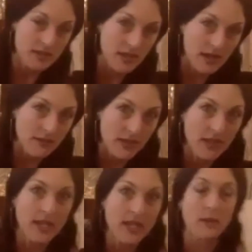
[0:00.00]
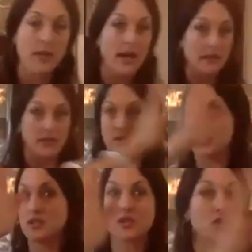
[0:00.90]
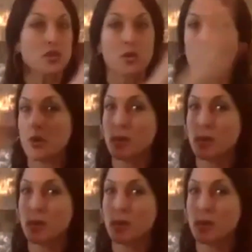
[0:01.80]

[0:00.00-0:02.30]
diving. And I would have to just super